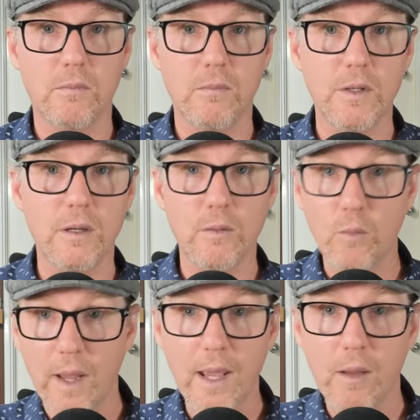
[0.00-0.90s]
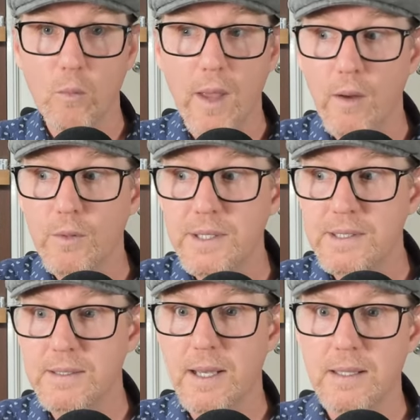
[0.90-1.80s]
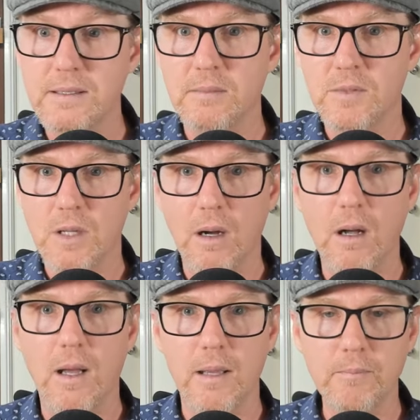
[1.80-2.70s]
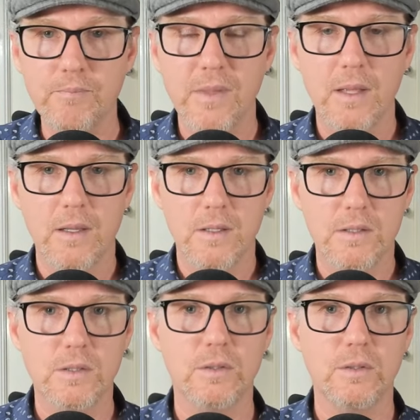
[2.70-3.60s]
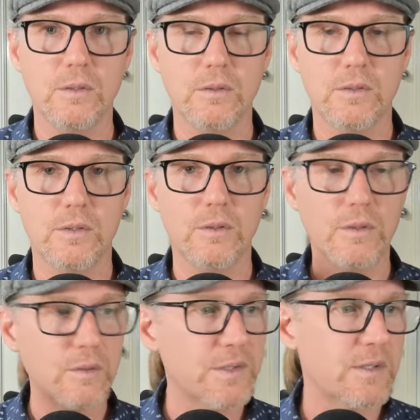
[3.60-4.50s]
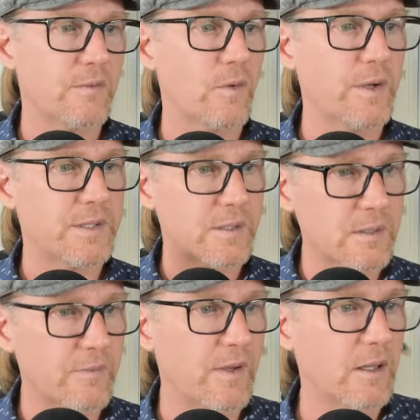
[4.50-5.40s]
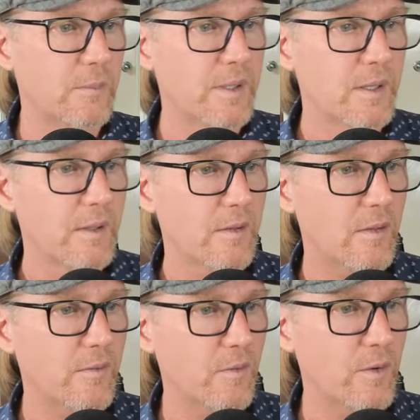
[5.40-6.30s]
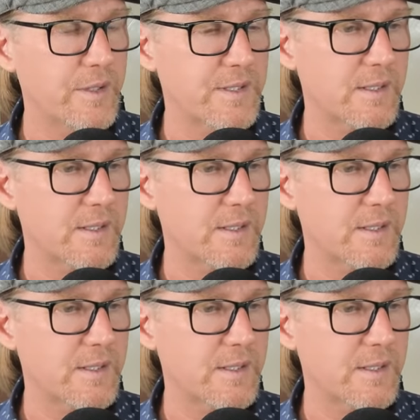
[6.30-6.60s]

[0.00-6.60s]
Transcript: you know, where, where is there some time to, to use the voice and develop the voice.